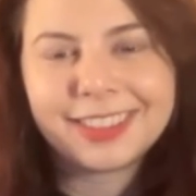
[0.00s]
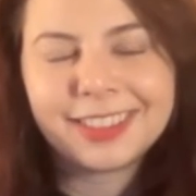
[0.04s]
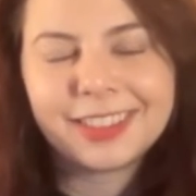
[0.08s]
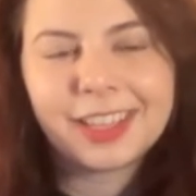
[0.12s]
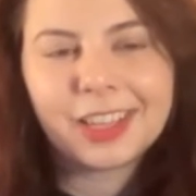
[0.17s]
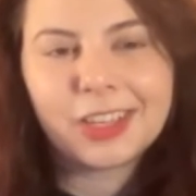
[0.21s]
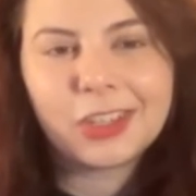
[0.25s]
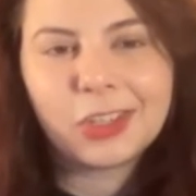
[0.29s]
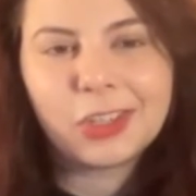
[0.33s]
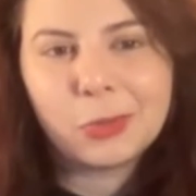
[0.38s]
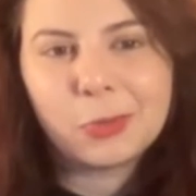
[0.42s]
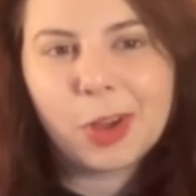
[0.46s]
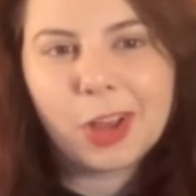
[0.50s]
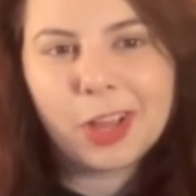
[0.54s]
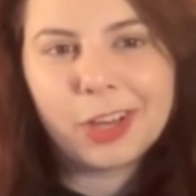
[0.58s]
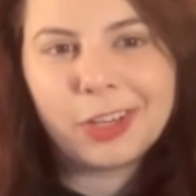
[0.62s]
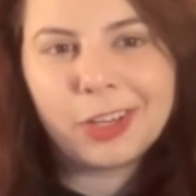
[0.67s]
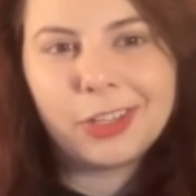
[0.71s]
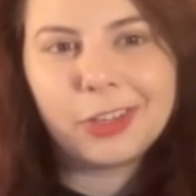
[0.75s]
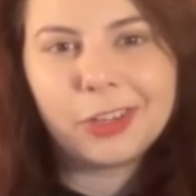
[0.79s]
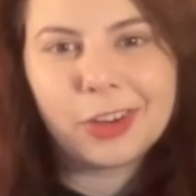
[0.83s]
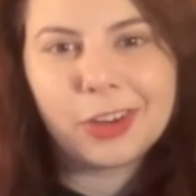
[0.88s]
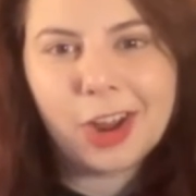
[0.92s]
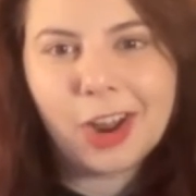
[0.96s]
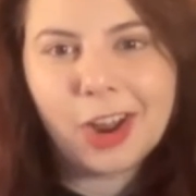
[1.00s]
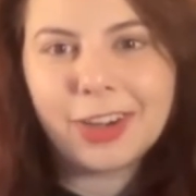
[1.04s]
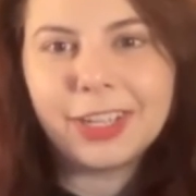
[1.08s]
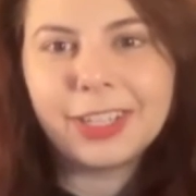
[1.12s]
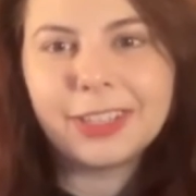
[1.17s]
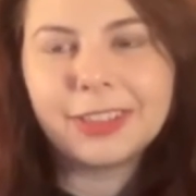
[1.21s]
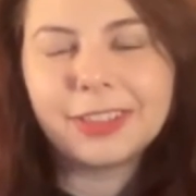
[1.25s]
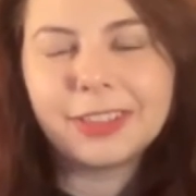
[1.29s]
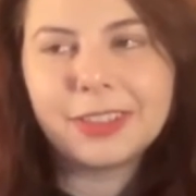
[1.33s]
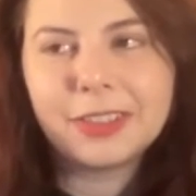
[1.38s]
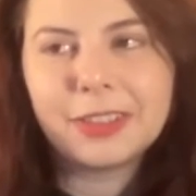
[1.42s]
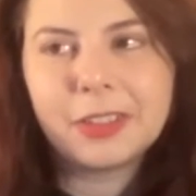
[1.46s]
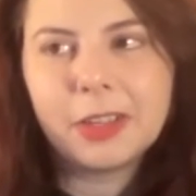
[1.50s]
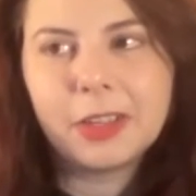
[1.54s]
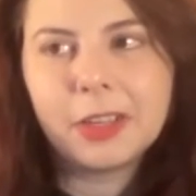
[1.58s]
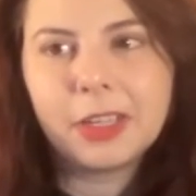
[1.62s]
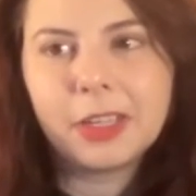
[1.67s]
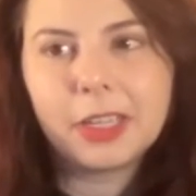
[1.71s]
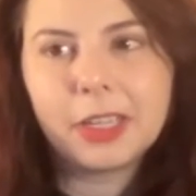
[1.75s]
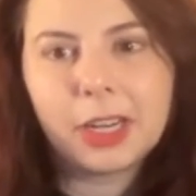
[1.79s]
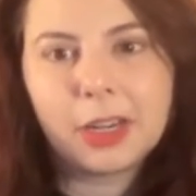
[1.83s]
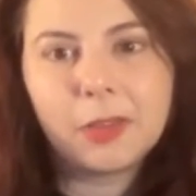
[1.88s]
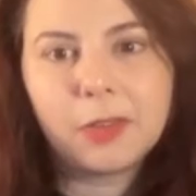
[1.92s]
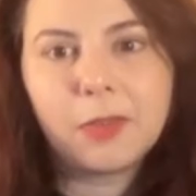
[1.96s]
that you want your audience to
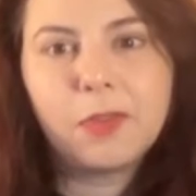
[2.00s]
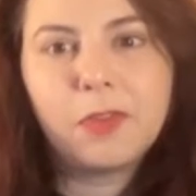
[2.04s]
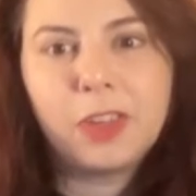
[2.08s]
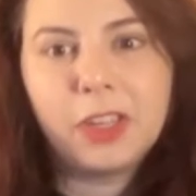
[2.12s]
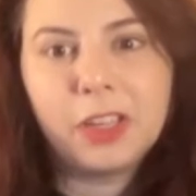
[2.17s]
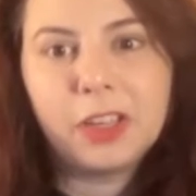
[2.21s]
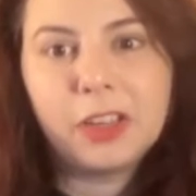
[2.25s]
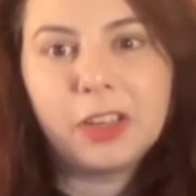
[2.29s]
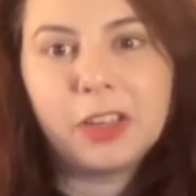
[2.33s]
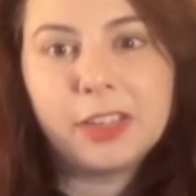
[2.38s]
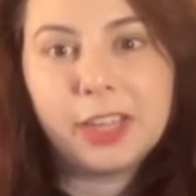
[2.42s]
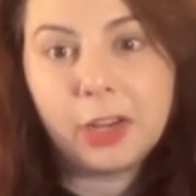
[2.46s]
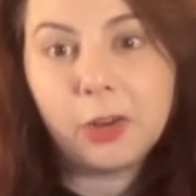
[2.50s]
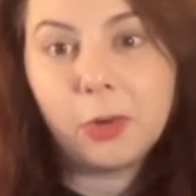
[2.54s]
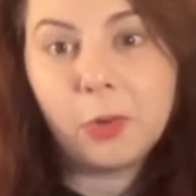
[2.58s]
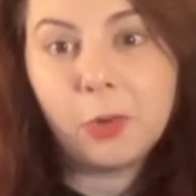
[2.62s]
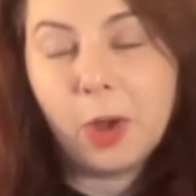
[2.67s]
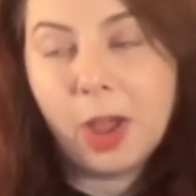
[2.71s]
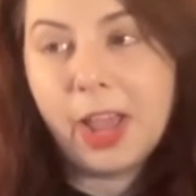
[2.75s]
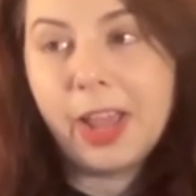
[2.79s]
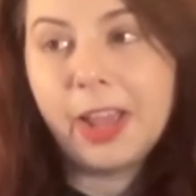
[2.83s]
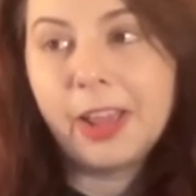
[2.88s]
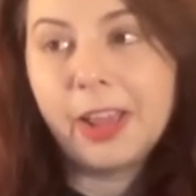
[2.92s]
kind of feel and take away,